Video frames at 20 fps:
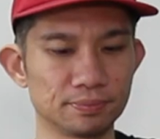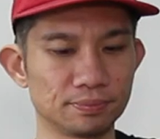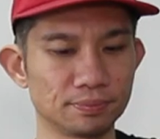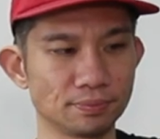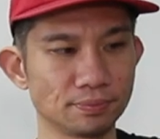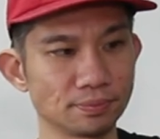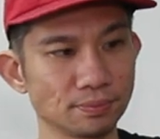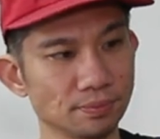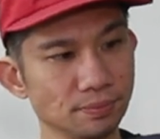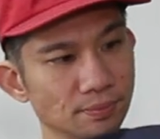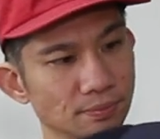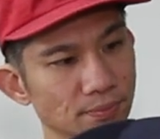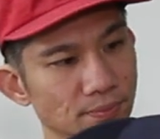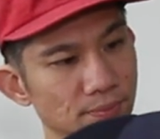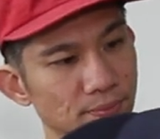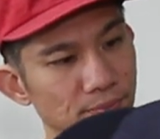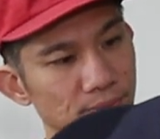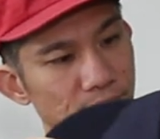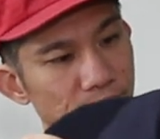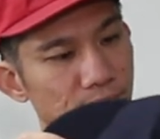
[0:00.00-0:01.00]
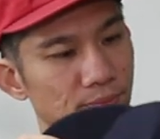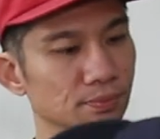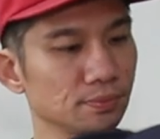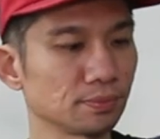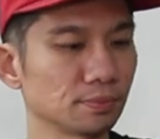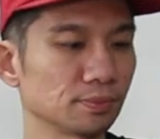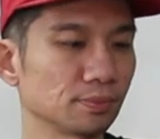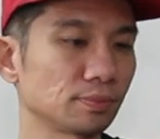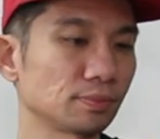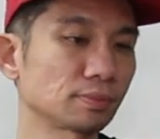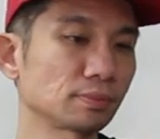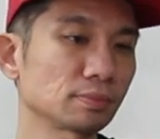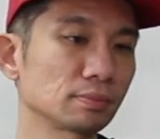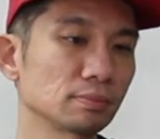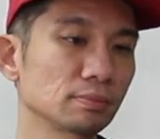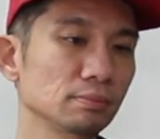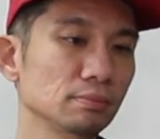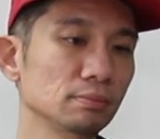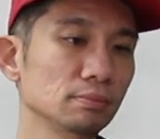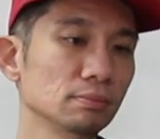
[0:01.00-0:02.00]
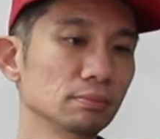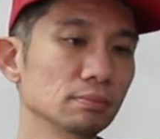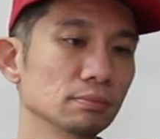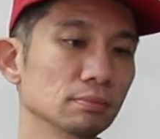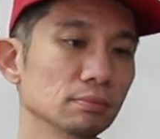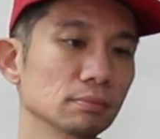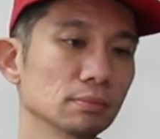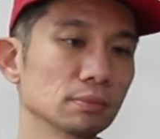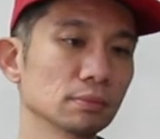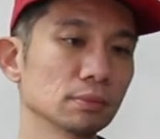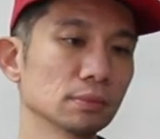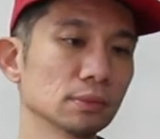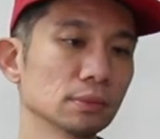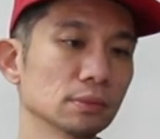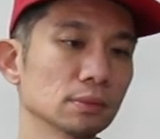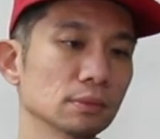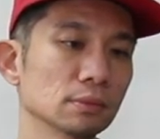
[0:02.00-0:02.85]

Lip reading: No one is speaking in this clip.